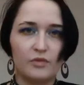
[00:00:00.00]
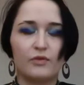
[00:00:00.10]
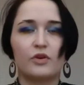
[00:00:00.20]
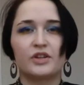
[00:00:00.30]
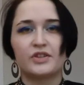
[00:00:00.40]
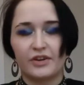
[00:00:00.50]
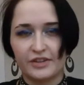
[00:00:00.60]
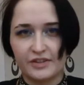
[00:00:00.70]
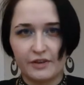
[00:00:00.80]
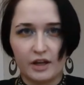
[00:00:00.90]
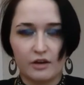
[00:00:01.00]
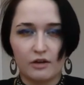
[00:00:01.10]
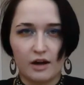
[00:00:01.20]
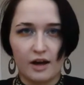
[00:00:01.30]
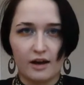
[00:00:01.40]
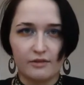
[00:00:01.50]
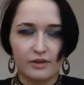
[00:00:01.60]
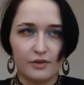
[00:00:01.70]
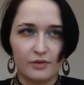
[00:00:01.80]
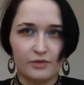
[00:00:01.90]
Before I start this video, I
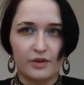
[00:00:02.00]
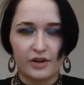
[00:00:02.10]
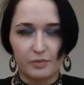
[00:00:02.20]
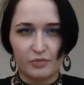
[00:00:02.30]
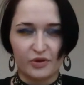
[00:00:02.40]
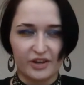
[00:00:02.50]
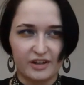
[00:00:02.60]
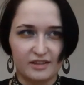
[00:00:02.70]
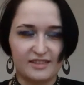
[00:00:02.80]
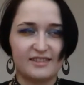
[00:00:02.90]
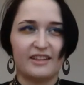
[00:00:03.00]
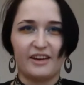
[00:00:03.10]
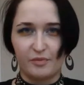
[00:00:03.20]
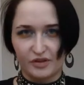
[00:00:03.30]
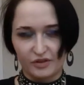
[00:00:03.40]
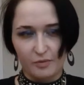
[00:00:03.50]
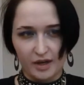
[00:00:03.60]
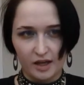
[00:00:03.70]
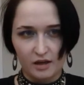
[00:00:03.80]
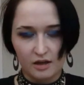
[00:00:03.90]
have a very important disclaimer to
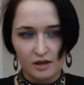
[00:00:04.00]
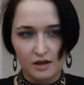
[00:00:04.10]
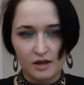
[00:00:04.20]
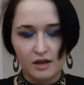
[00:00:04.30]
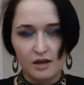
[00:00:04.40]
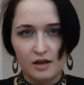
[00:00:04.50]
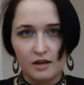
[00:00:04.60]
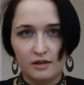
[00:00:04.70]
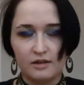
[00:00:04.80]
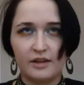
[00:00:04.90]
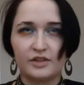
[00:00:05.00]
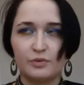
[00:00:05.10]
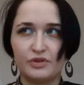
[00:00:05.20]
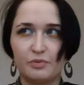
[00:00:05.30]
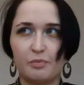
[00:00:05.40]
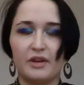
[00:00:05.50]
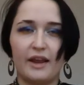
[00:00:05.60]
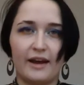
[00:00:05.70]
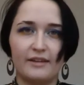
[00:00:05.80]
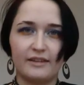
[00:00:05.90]
make. This was
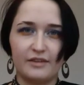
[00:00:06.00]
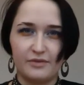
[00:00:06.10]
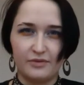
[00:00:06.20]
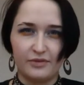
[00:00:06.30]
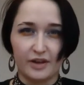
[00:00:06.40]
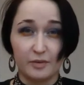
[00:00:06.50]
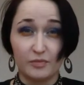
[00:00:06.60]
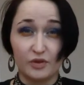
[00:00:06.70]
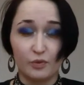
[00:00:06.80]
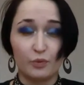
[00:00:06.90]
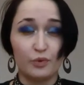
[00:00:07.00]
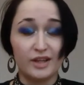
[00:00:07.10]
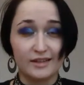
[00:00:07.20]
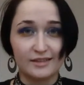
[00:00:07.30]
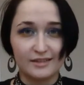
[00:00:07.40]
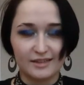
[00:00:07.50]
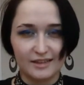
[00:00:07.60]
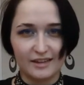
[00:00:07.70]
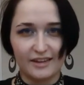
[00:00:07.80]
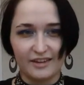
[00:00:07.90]
planned and filmed weeks
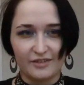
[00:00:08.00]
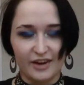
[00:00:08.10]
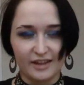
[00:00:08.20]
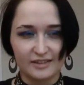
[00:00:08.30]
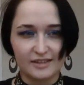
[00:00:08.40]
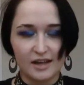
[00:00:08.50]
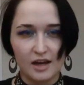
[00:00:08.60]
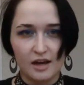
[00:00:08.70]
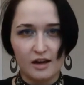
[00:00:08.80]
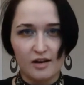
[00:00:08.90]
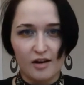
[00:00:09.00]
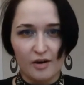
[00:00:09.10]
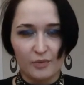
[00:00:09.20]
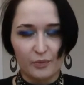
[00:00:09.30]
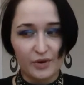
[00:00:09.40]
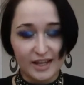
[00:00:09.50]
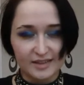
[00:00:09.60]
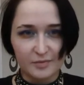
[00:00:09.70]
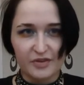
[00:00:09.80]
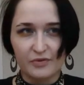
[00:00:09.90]
in advance,
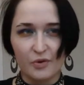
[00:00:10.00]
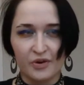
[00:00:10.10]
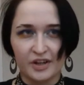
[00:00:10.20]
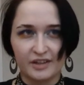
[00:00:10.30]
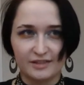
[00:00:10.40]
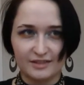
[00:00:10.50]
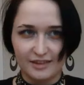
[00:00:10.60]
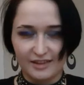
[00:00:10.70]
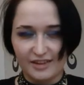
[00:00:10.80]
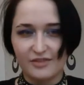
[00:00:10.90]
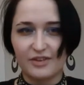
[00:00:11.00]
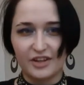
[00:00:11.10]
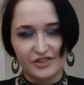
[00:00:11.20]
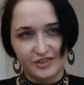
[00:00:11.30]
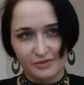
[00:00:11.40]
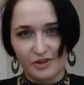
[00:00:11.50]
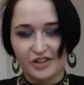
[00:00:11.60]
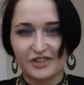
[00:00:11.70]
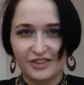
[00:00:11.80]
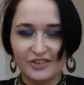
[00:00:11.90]
weeks before the invasion of
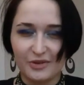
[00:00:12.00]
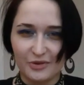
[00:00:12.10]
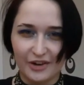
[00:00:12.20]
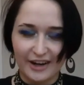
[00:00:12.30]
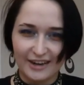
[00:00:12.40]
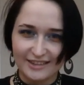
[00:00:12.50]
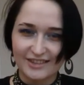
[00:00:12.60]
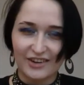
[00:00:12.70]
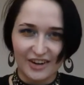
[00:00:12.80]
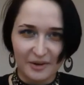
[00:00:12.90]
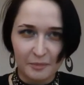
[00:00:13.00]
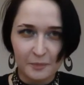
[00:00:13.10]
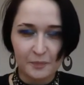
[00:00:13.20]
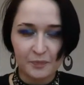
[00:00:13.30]
Russia into Ukraine started.